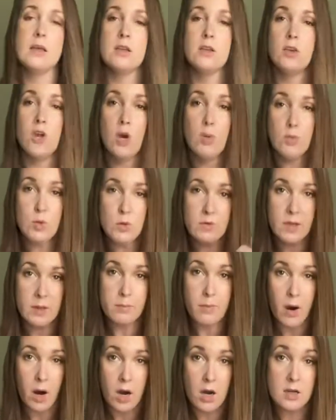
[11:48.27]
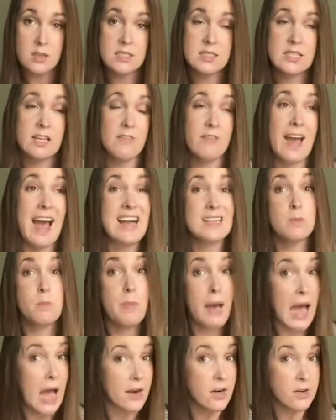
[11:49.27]
No moving parts. If it has
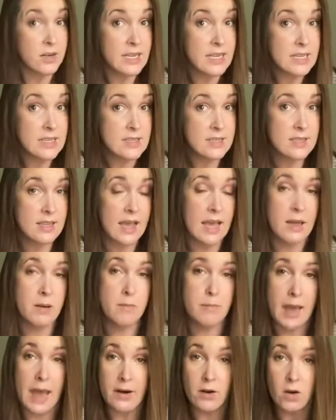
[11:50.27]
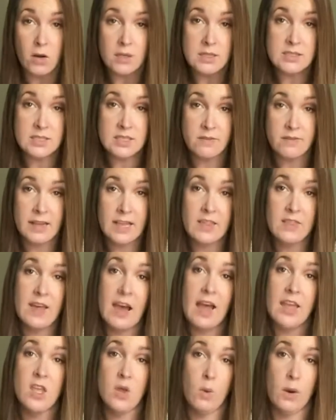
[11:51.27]
batteries and metal and stuff like
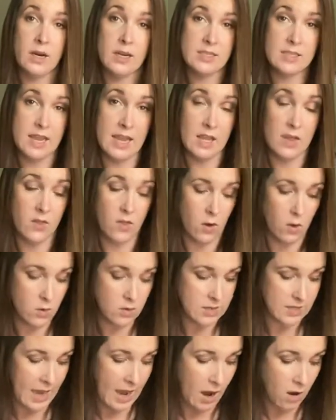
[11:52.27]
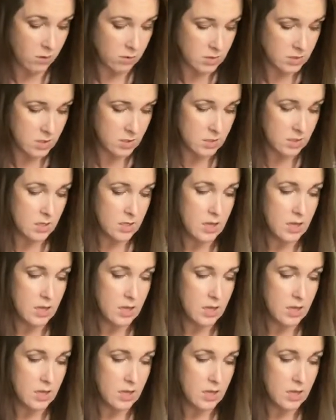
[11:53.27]
that, you wanna take those out.